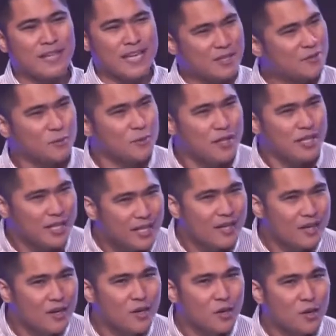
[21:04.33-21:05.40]
and really
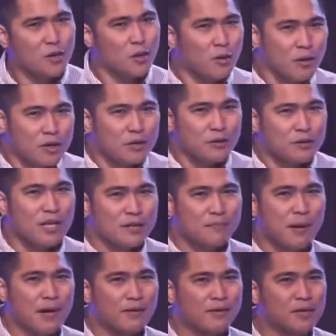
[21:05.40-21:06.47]
go into
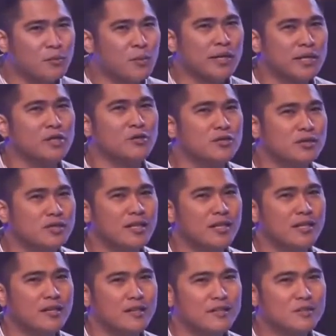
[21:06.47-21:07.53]
that mountain where you
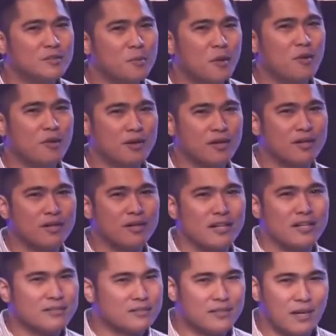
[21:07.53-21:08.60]
see smoke,
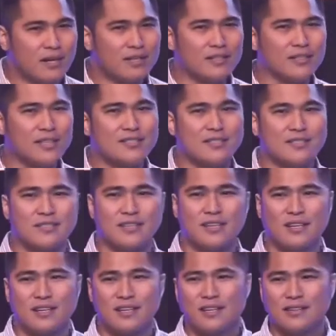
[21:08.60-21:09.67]

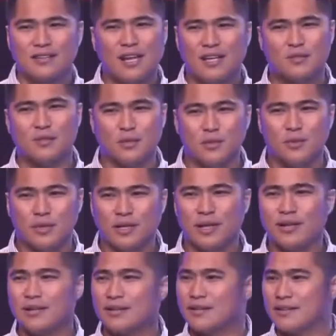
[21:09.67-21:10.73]
darkness, not so
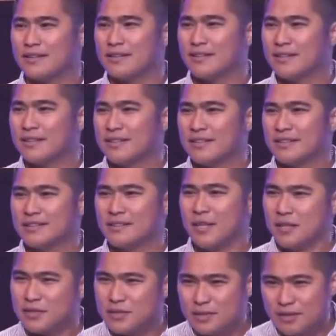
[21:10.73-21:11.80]
clear?
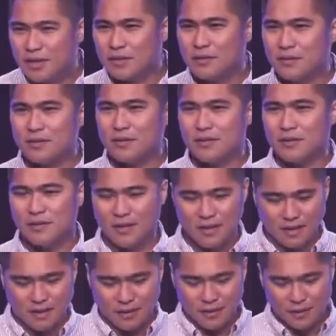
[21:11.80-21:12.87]
There's thunder,
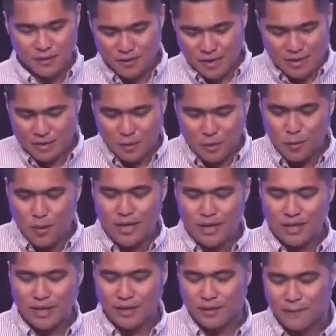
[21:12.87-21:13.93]
there's, it's
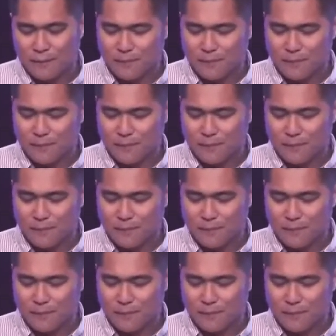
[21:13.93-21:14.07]
quaking.